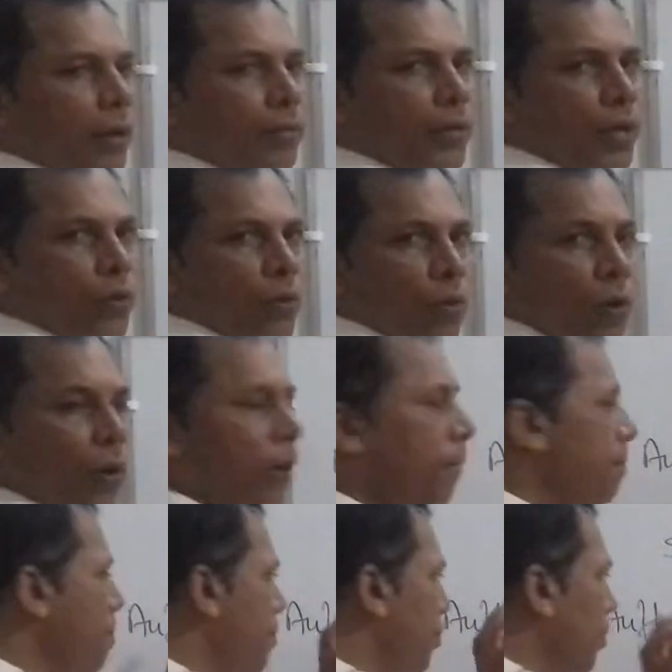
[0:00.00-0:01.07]
of the
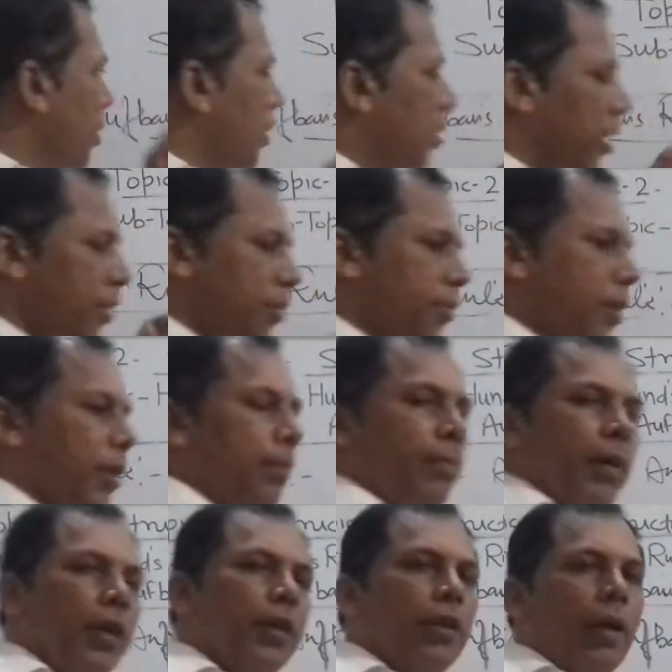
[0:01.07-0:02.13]
rule? The
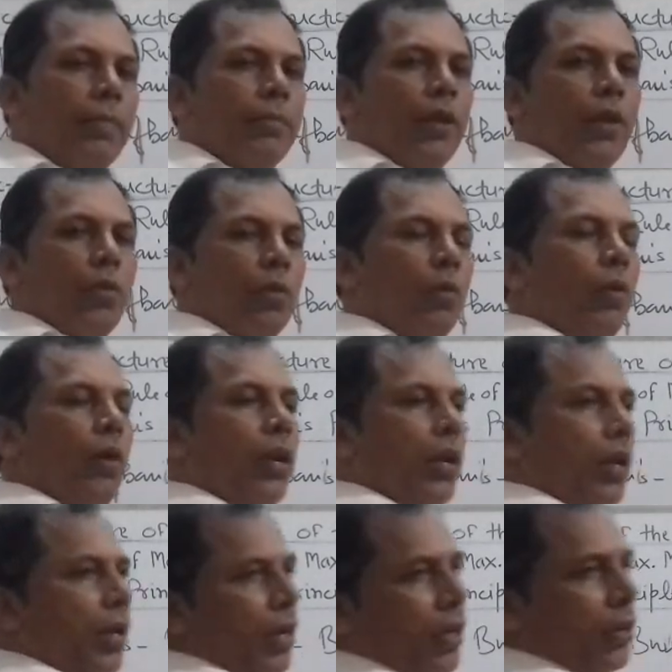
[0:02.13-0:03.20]
statement of the
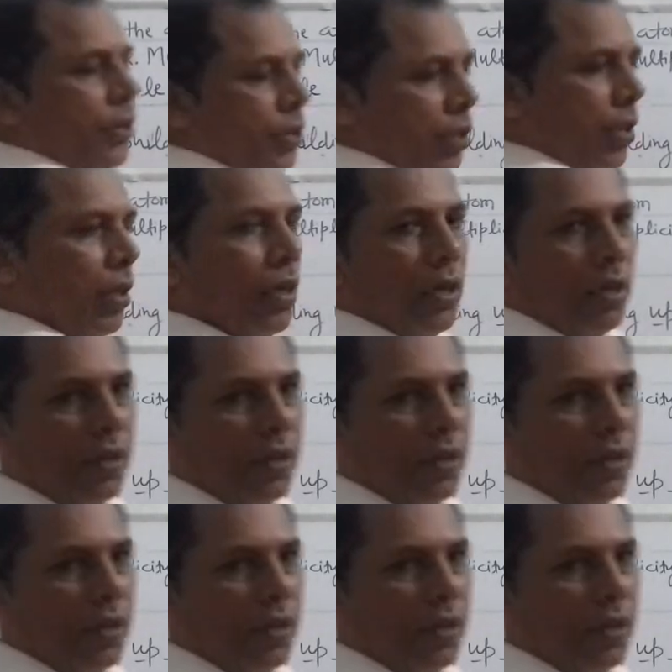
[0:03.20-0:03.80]
rule is,